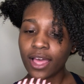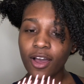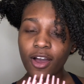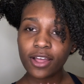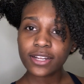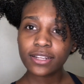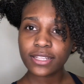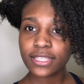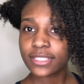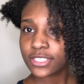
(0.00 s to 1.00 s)

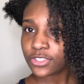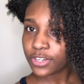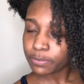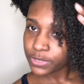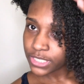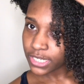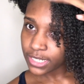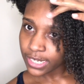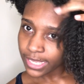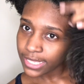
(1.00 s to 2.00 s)
on the
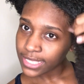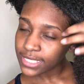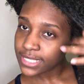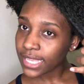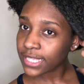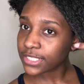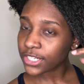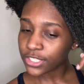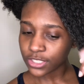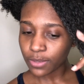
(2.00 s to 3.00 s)
description, like, it says
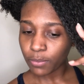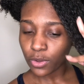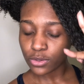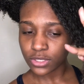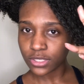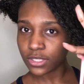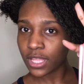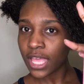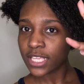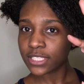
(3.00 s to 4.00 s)
you're supposed to
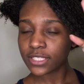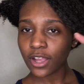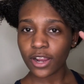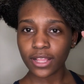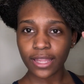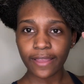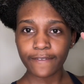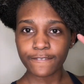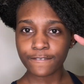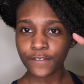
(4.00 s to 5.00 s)
start
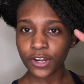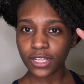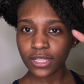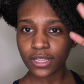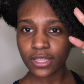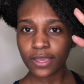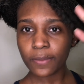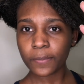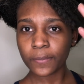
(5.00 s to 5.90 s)
like vertically.